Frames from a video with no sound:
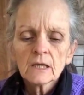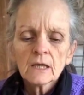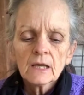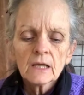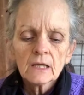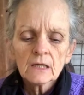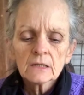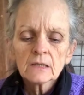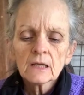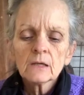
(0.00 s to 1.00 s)

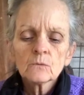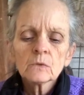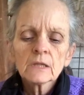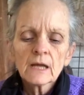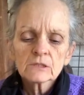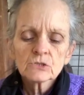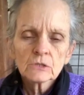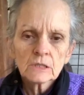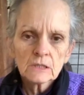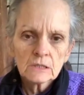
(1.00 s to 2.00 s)
and it will
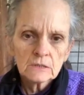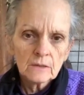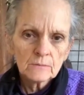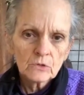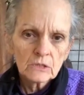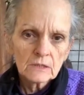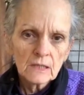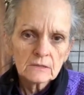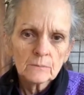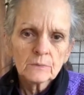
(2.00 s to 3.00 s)
actually end up looking
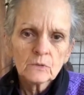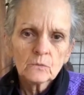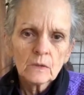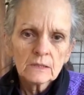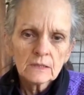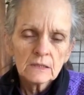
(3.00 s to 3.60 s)
like the blue one.